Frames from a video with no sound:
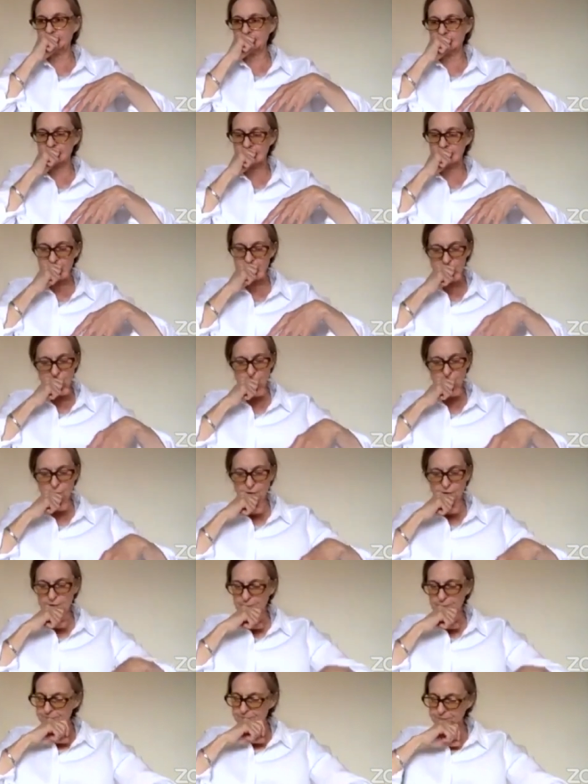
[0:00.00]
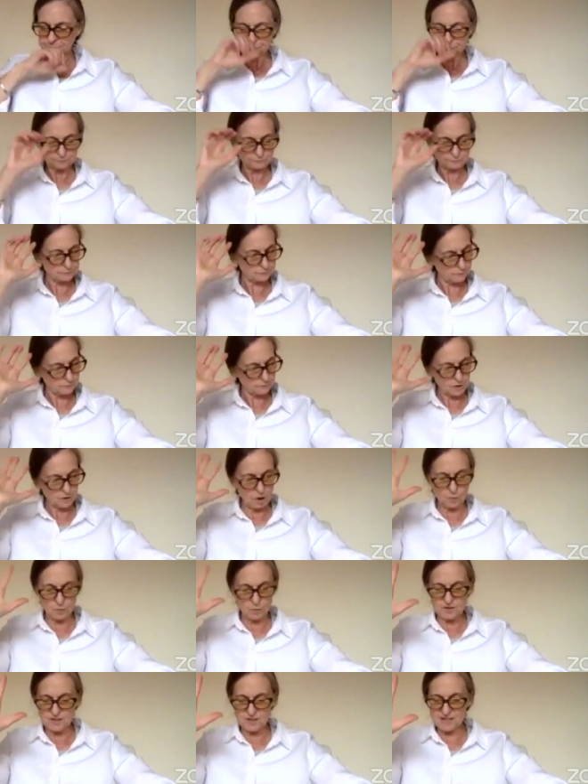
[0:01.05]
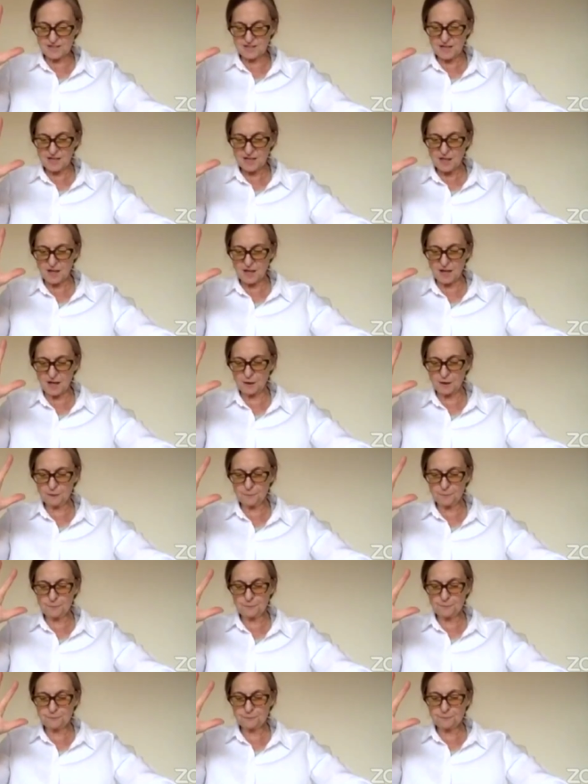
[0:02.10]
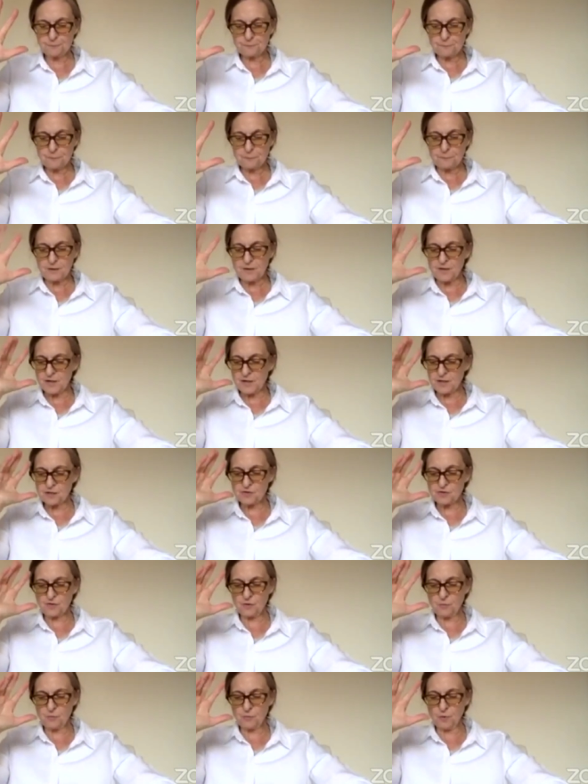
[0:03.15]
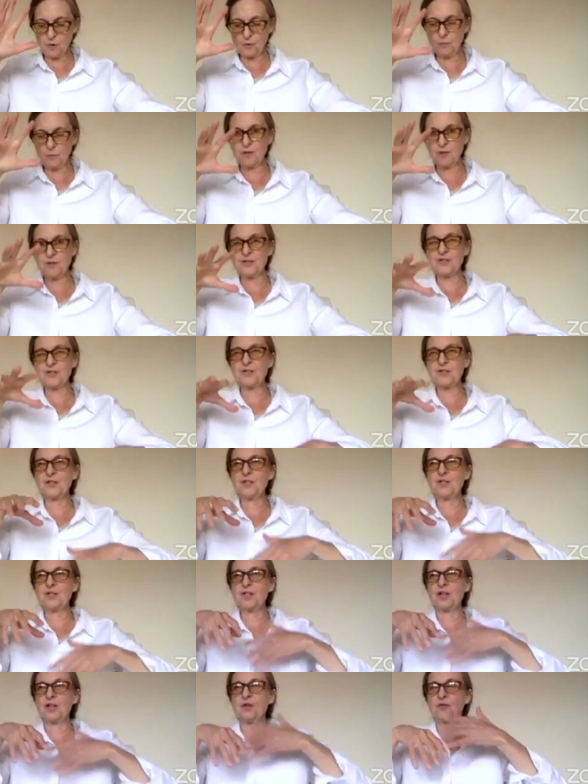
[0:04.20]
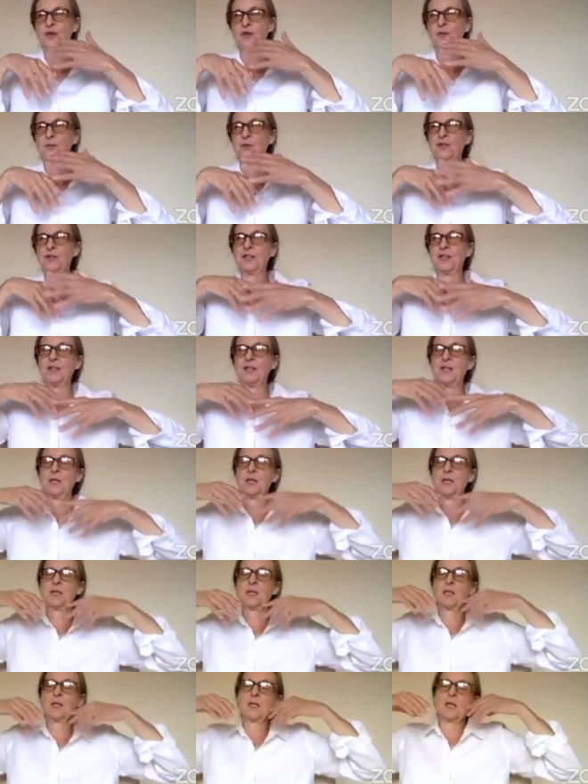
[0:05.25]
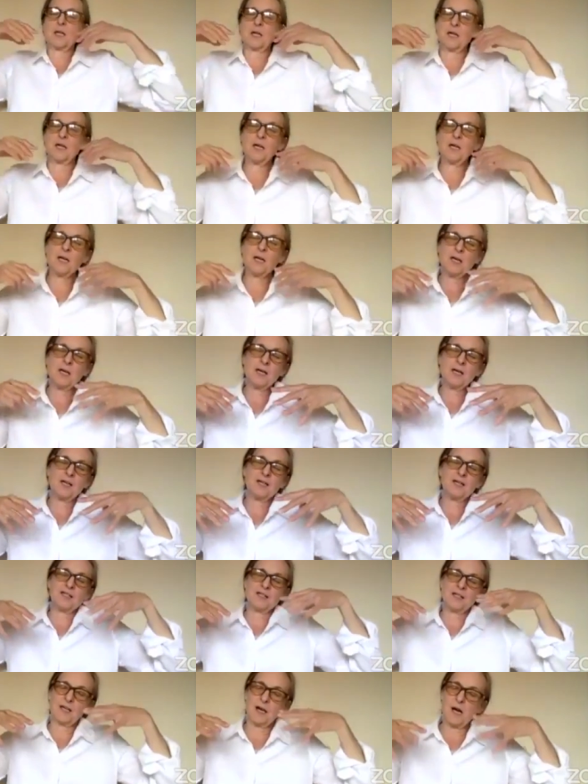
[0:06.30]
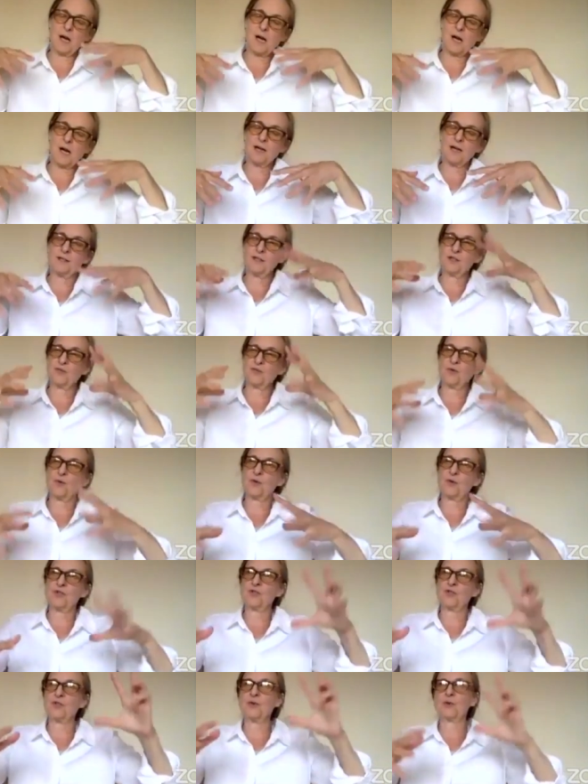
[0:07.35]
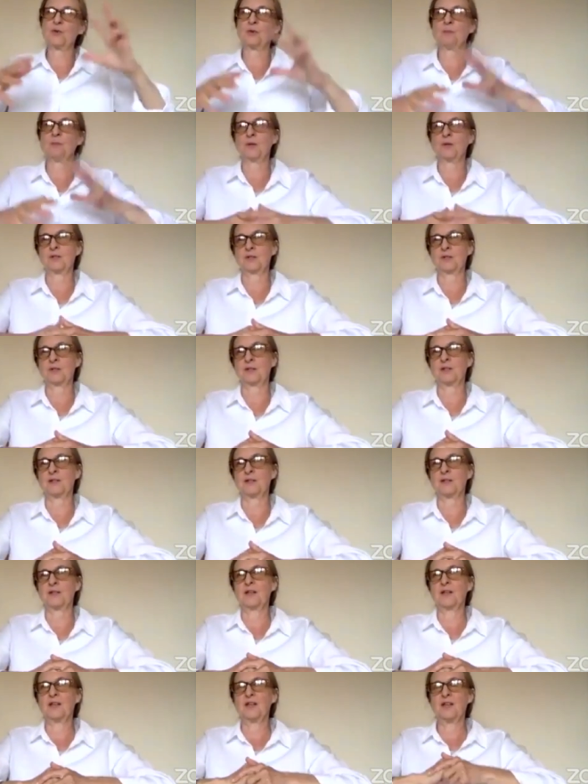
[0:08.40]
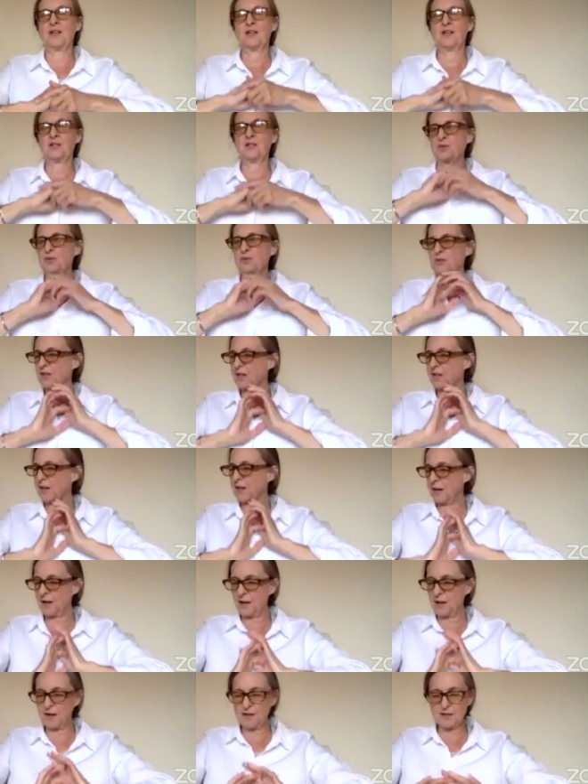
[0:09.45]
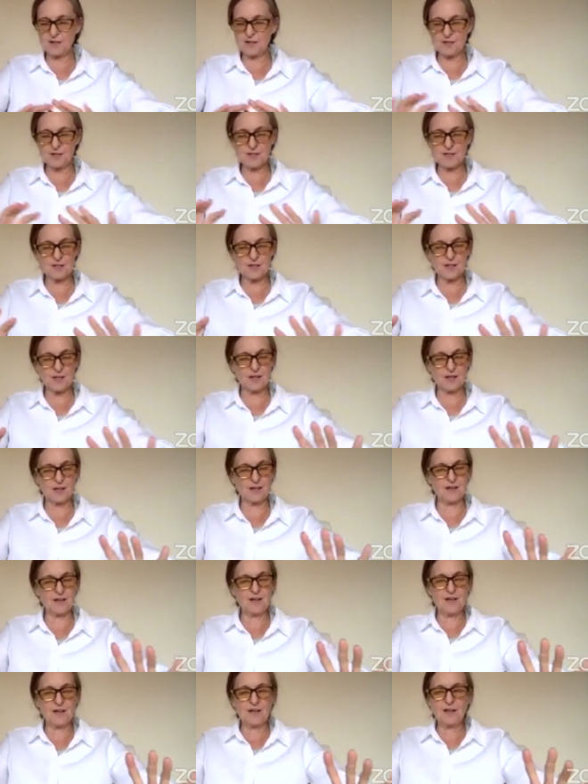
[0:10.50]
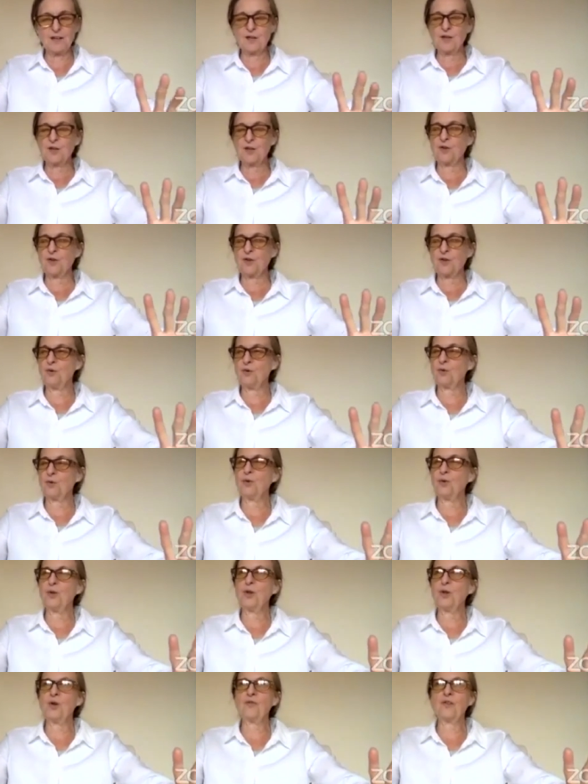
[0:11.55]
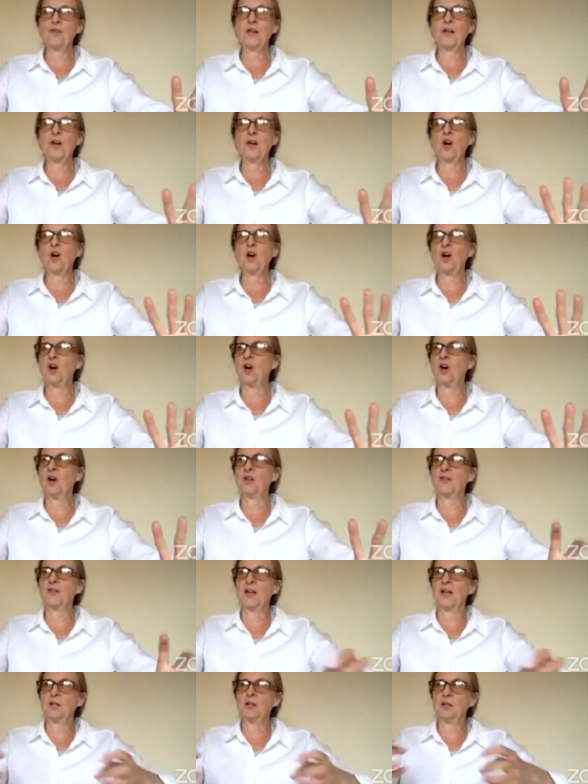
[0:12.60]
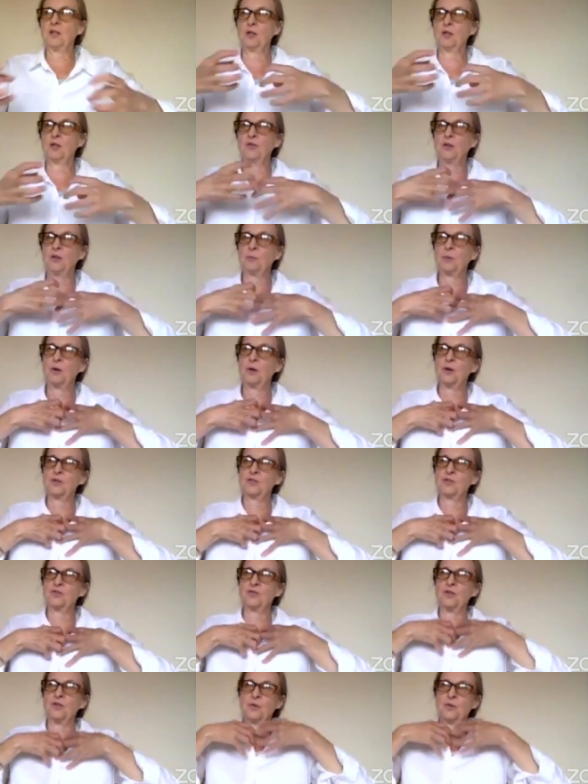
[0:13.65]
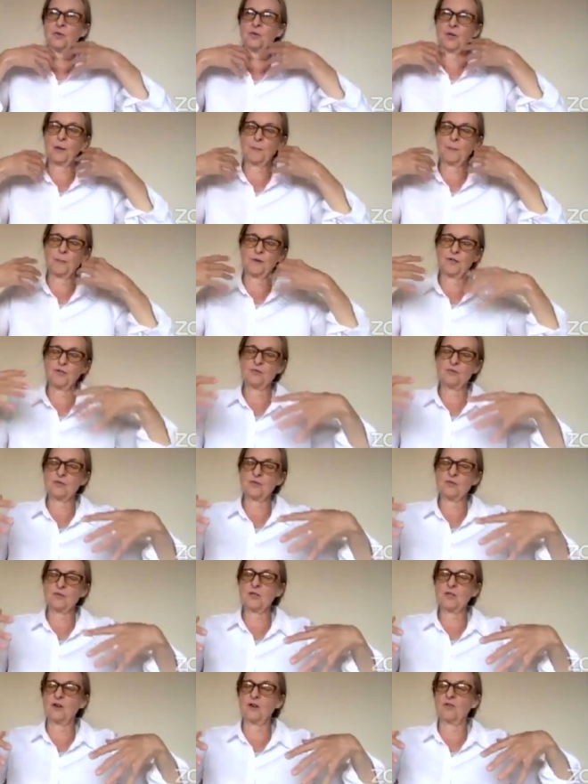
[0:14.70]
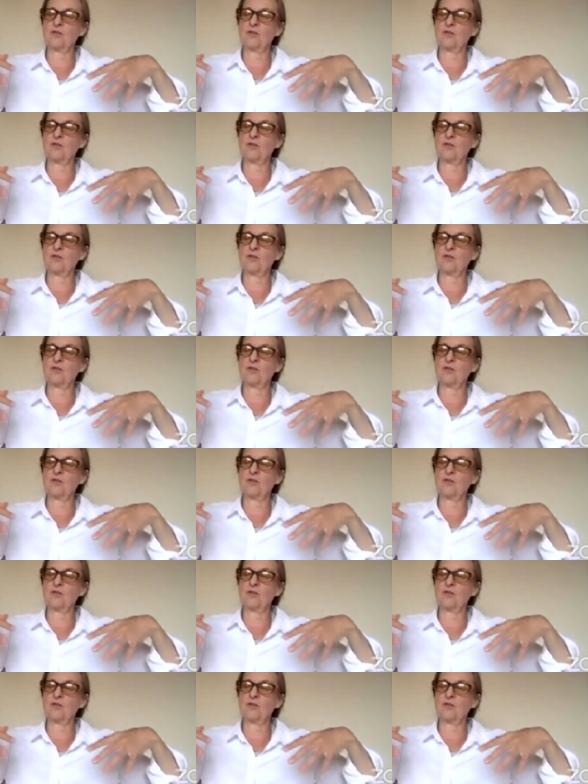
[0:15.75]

Sorry. I want you to say that in the next few moments to yourself inwardly in the kindest voice you can muster. So what's the kindest thing your loving heart, that loving part of you, that peaceful self